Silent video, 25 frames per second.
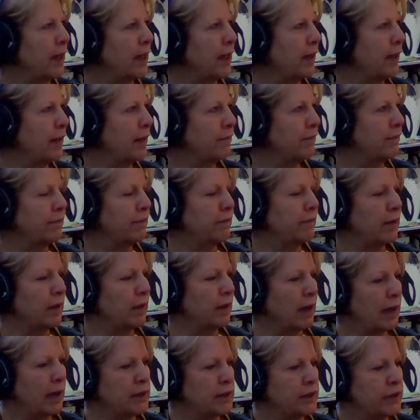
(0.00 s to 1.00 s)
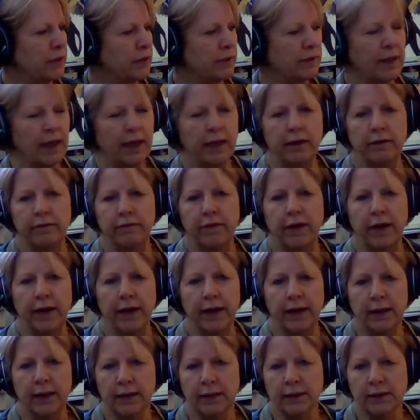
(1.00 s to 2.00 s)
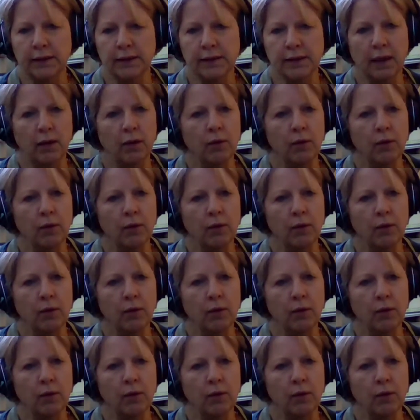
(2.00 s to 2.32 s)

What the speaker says: I took that advice,